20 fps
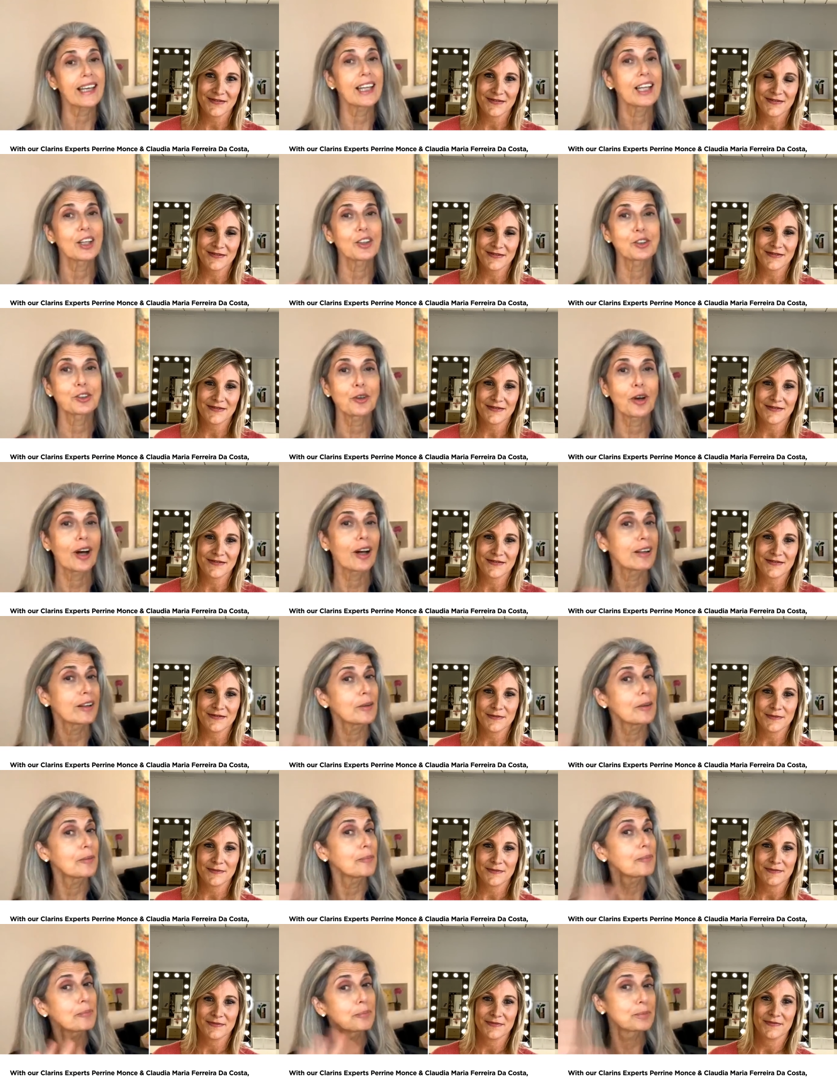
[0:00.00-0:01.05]
Speaker 1: hello to all the
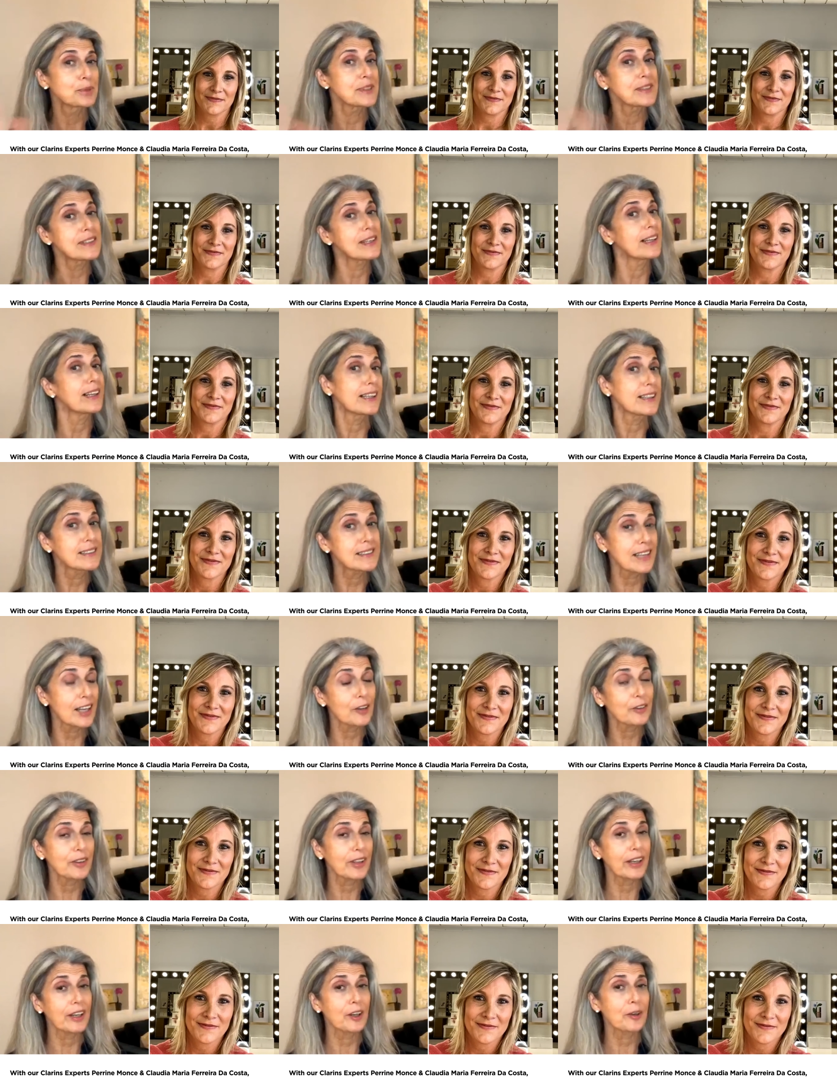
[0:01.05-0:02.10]
Brazilians out
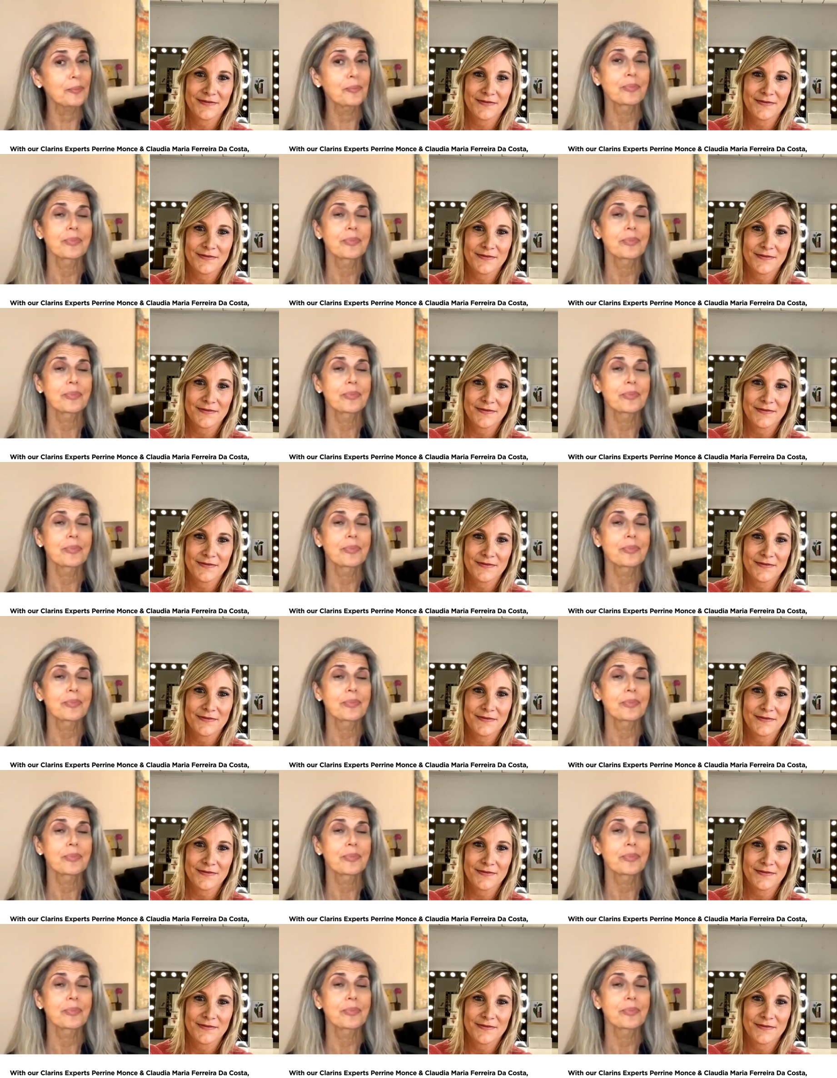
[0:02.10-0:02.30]
there.